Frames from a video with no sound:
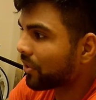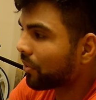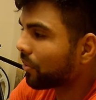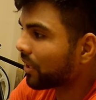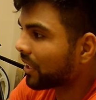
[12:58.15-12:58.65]
your
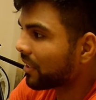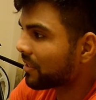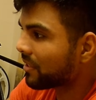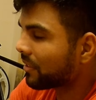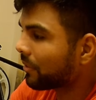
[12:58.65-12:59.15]
own
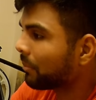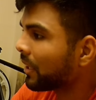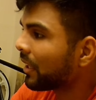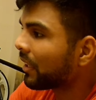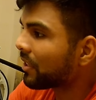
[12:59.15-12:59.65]
custom.
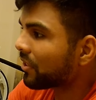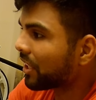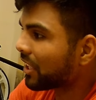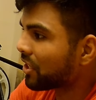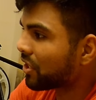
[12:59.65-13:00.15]
So you
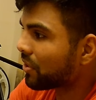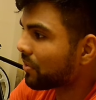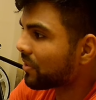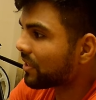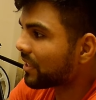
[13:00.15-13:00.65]
can choose